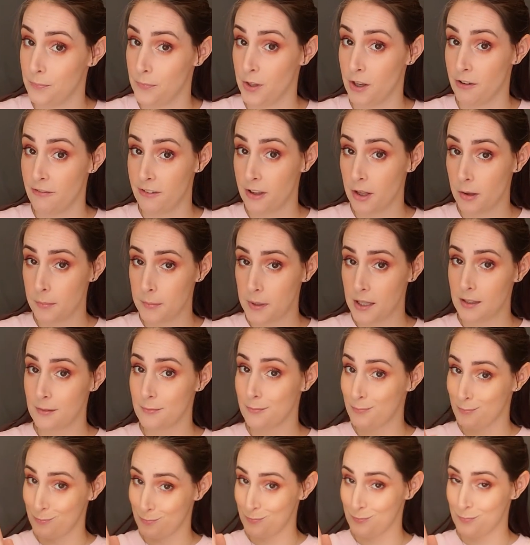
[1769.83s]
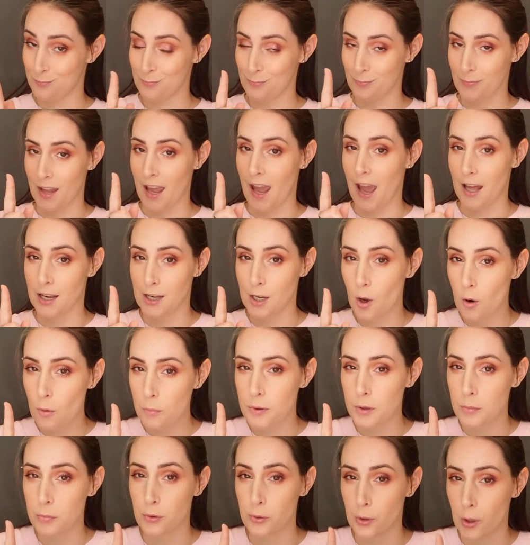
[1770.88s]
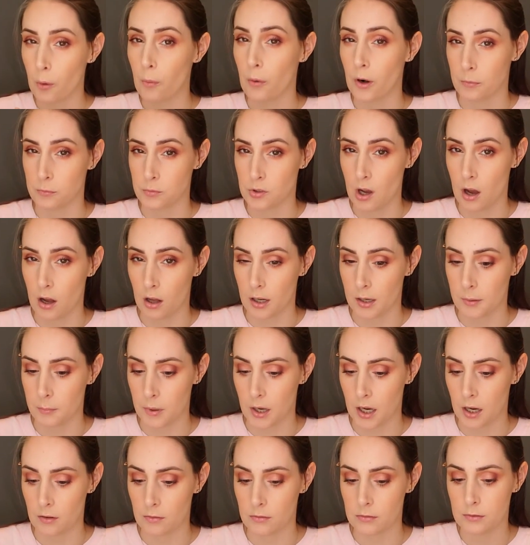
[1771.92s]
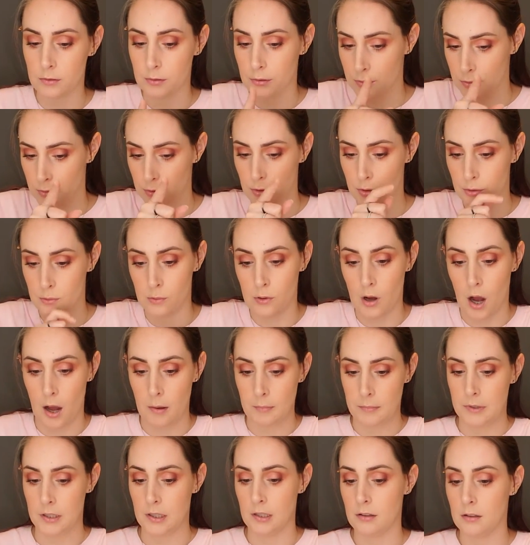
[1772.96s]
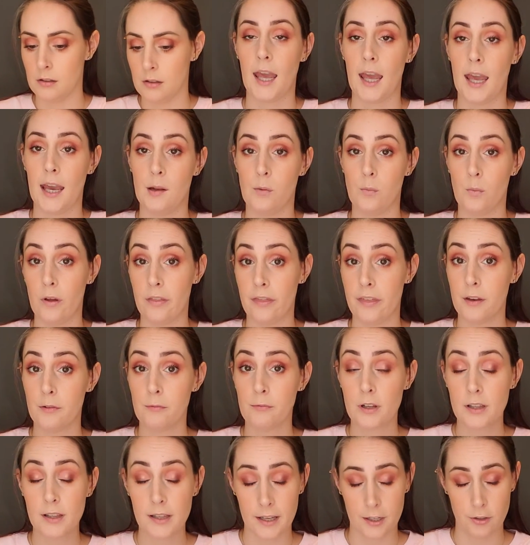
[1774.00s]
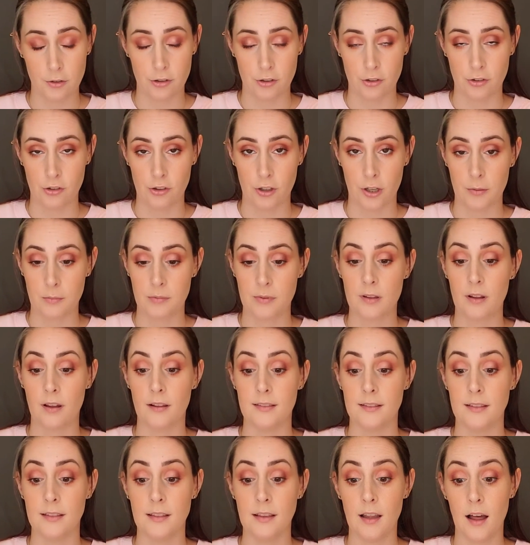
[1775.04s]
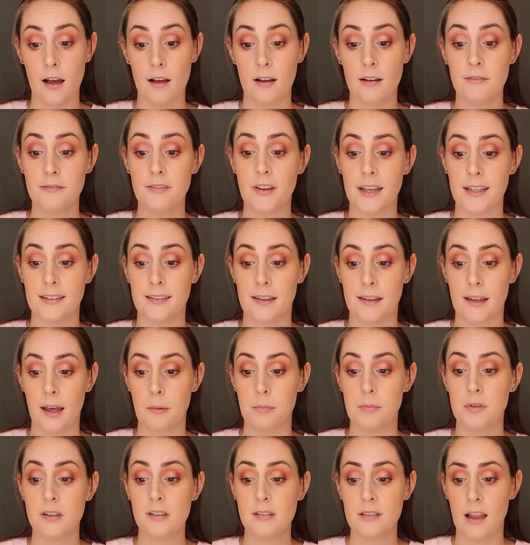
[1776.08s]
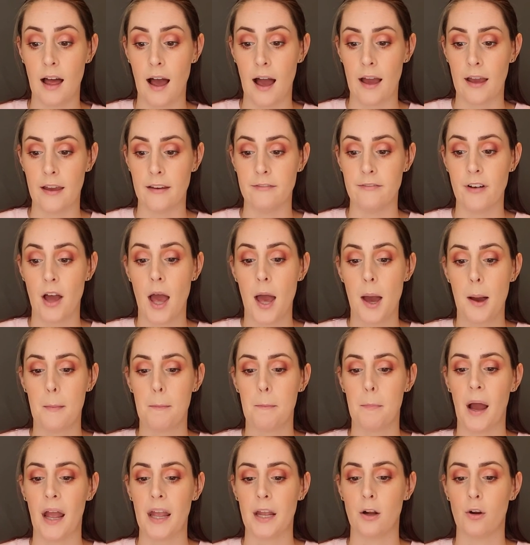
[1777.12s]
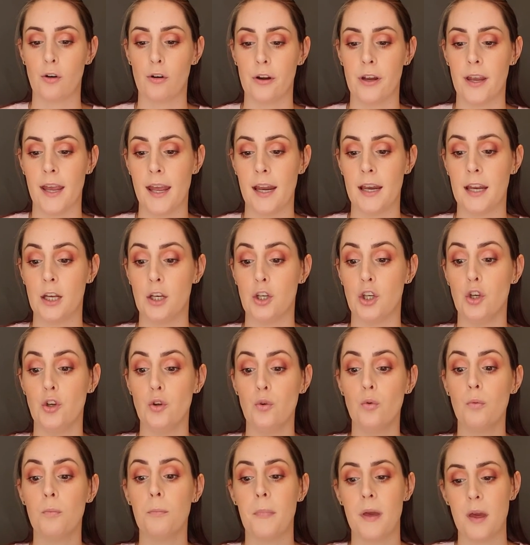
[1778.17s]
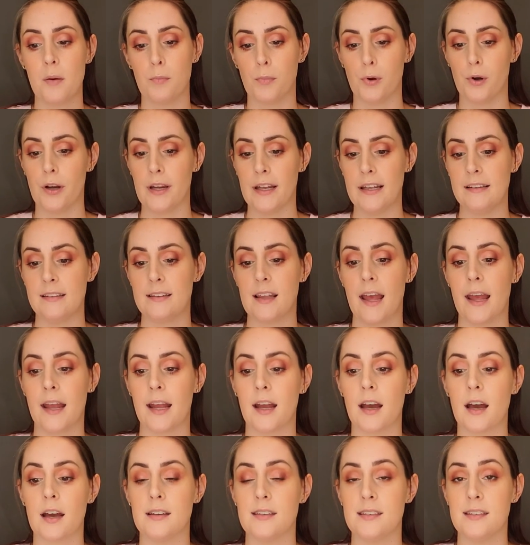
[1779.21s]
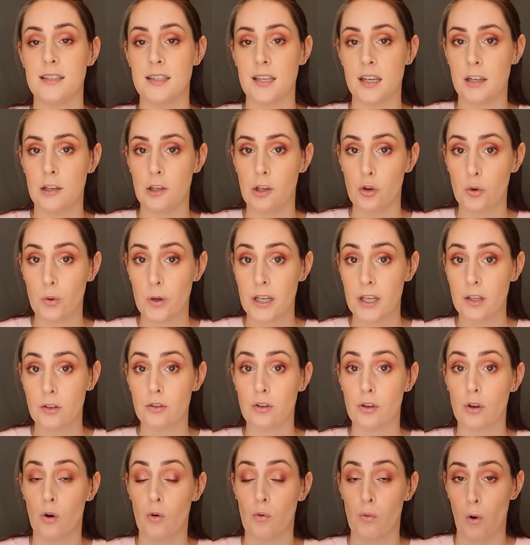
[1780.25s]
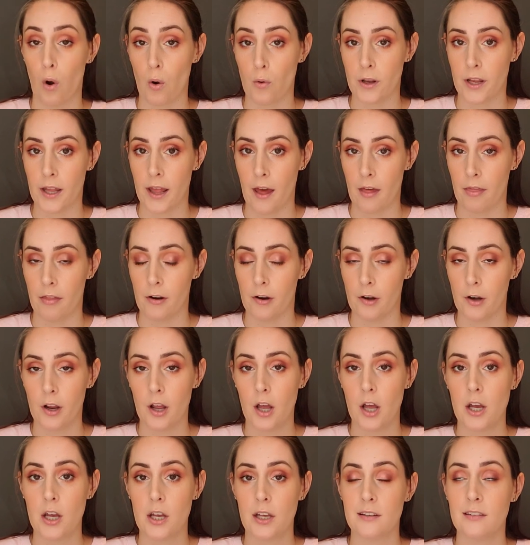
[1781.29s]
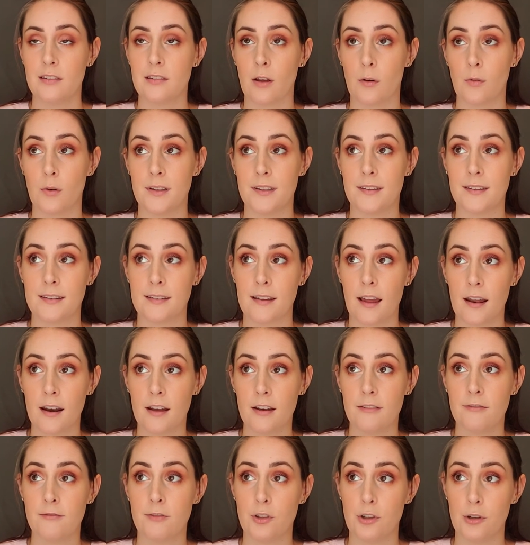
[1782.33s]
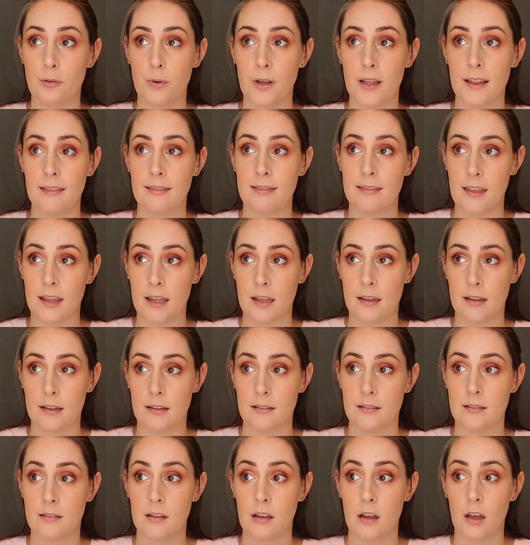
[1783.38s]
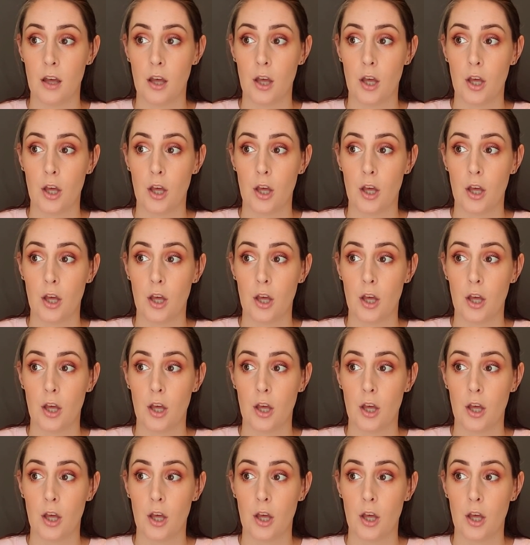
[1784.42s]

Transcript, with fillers: You feel me? I know people know what I'm talking about. You got me. And within relationships, love is kept alive by creating new memories and continuing to grow together. So instead of doing things